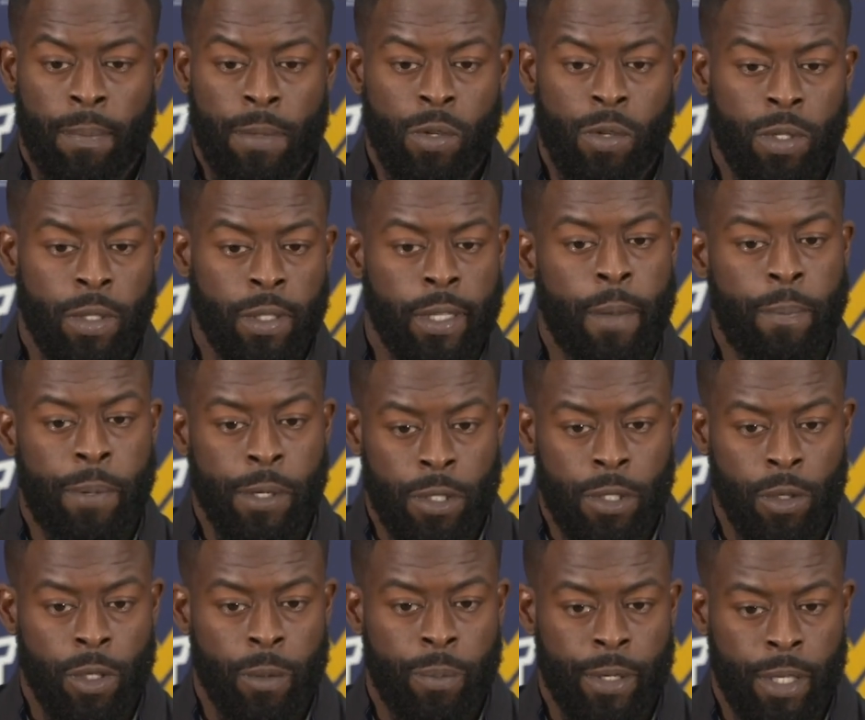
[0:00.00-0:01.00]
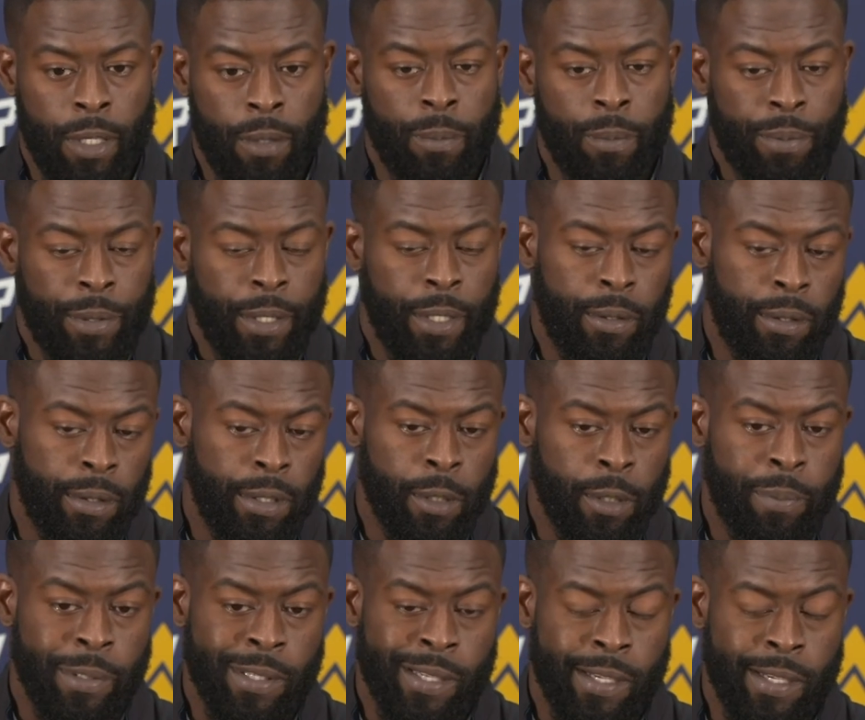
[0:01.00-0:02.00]
usually that puts you in a pretty
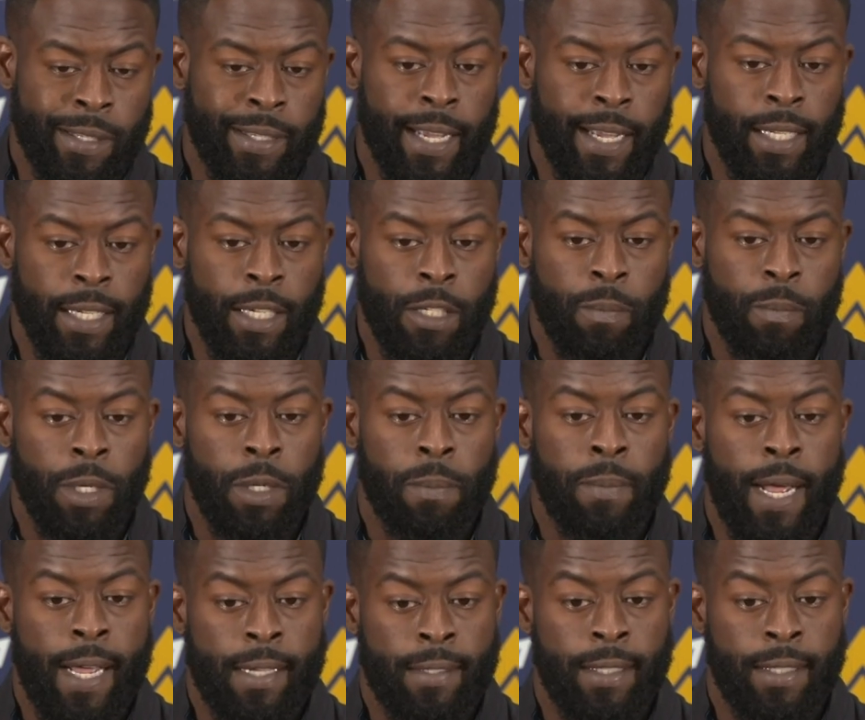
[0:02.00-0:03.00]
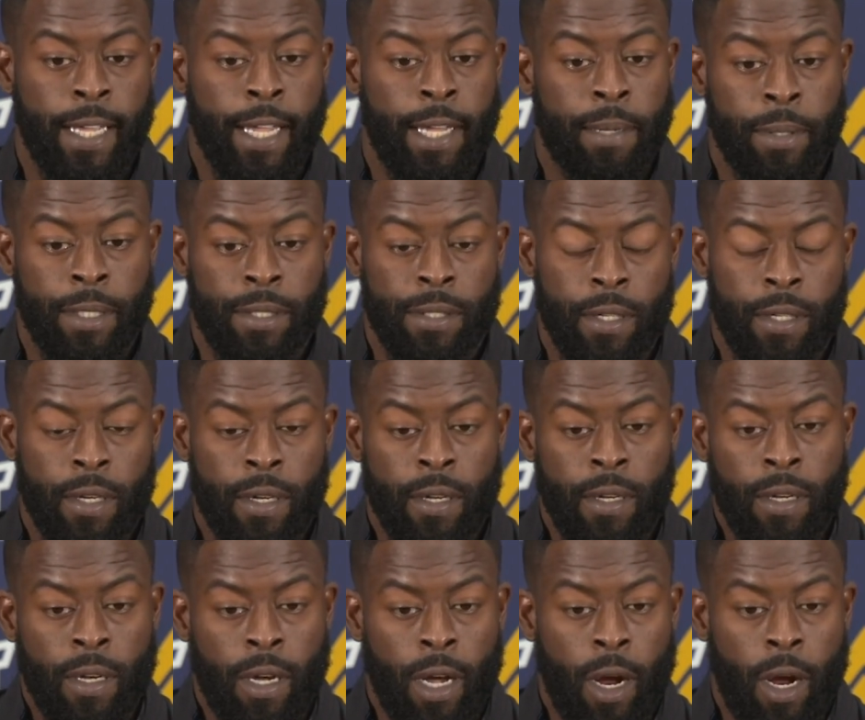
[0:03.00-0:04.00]
good position to at least minimize the damage,
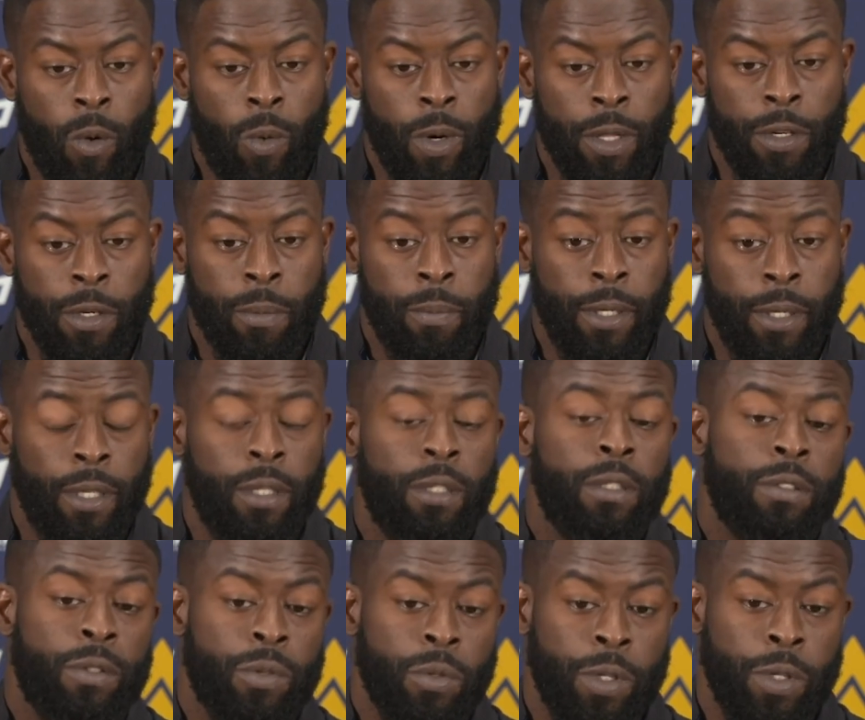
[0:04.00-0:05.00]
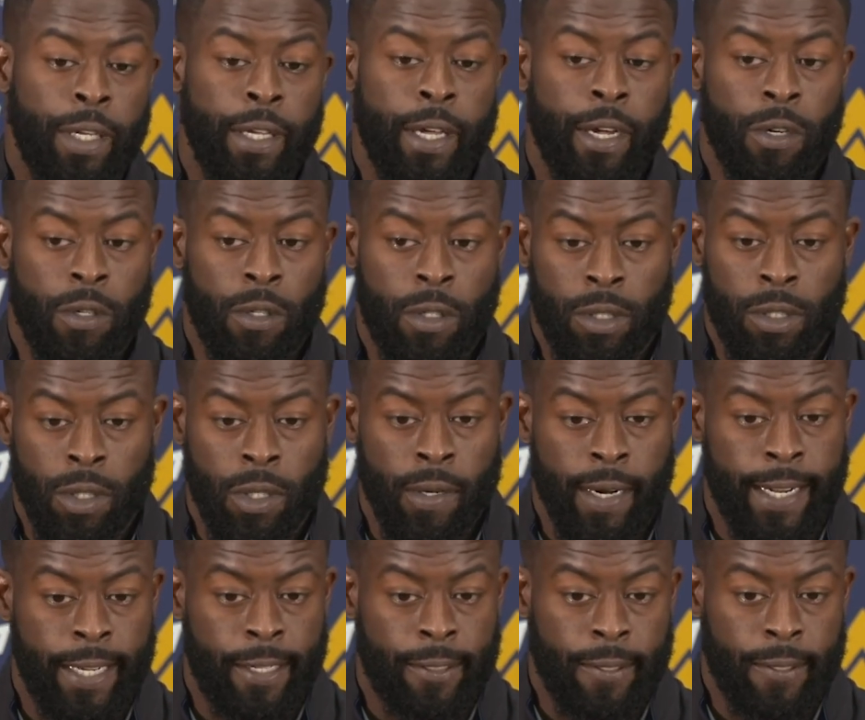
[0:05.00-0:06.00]
whether it be through the air or on the
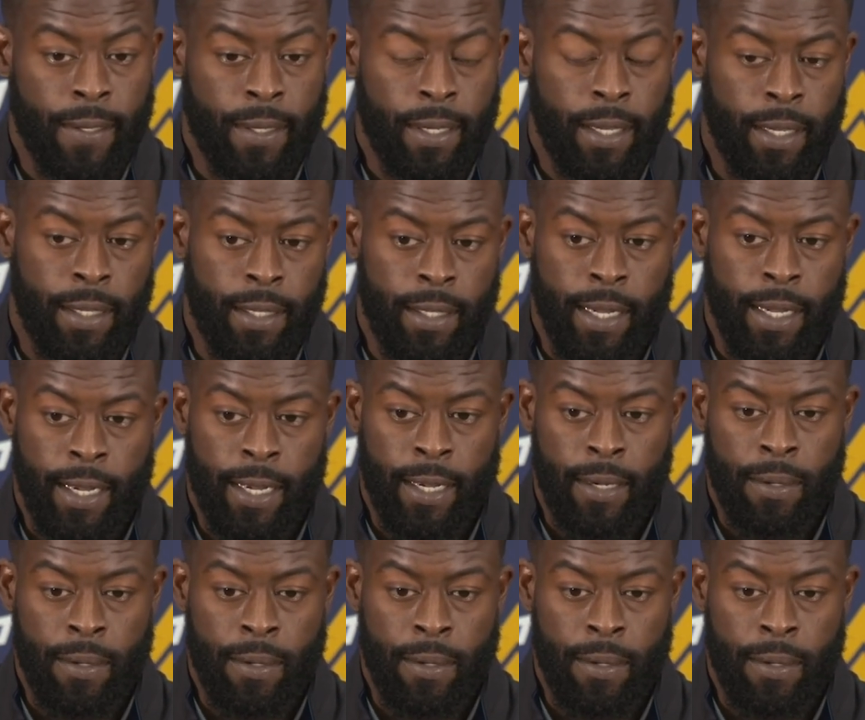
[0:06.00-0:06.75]
ground. And